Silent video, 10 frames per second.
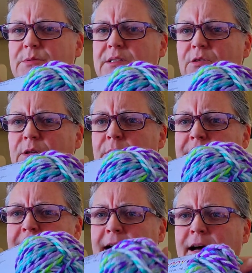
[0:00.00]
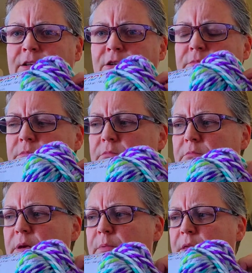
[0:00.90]
was the only one they had or
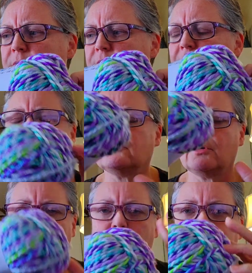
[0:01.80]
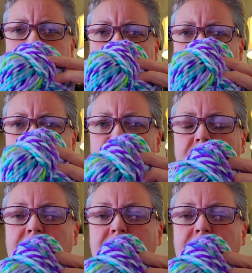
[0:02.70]
maybe, I don't know. I can't remember.